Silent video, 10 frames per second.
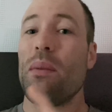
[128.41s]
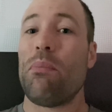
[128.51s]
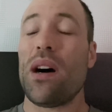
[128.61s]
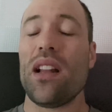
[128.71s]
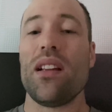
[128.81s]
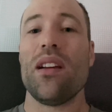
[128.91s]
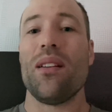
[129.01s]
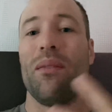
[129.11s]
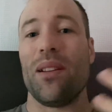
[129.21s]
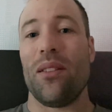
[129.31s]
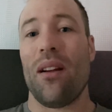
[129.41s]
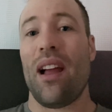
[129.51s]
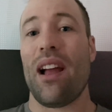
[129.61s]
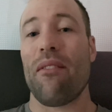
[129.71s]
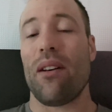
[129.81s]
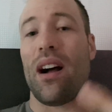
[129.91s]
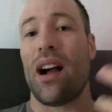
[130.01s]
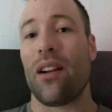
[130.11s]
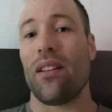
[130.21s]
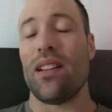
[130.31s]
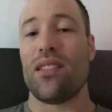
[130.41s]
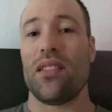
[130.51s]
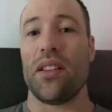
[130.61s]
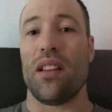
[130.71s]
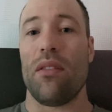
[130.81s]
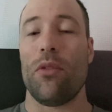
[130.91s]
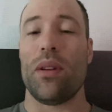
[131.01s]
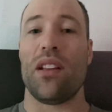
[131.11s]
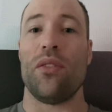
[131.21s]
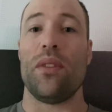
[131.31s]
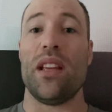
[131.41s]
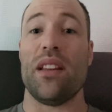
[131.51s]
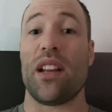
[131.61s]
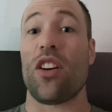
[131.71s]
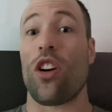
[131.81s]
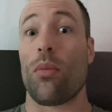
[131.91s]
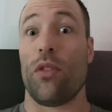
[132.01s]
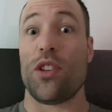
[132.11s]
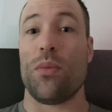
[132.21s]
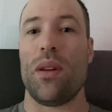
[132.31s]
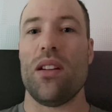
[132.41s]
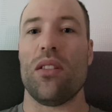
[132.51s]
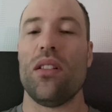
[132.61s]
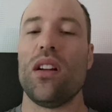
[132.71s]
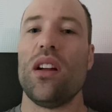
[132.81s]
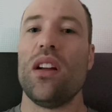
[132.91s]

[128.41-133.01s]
But when you have a higher insulin level because you've eaten a carb-rich meal,